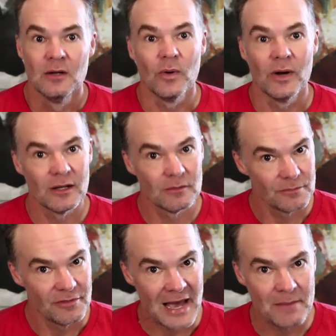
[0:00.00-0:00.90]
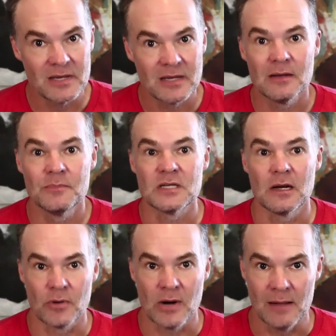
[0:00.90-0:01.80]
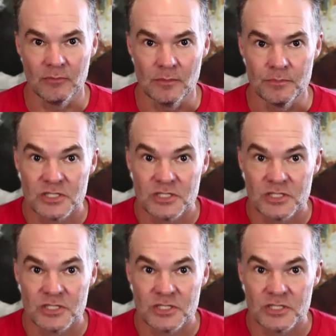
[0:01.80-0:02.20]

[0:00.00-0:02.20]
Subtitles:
Well, that becomes a problem.